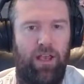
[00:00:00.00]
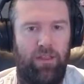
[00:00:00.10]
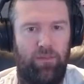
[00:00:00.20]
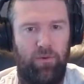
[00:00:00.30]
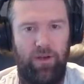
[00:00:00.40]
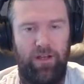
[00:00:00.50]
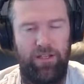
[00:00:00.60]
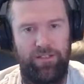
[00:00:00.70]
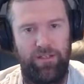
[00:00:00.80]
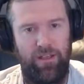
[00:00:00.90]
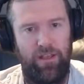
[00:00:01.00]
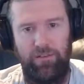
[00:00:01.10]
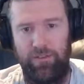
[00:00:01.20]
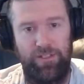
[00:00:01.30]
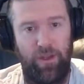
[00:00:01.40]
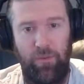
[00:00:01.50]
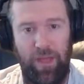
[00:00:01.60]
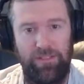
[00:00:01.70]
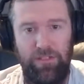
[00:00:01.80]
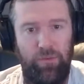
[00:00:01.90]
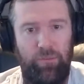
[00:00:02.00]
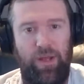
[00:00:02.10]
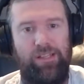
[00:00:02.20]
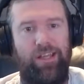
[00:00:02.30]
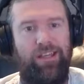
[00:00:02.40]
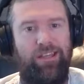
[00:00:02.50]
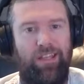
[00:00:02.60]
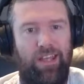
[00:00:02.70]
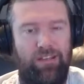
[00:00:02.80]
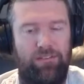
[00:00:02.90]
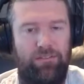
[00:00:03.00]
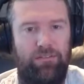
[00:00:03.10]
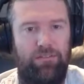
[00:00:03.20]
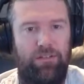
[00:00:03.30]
Otherwise, there is no magical payday at the end.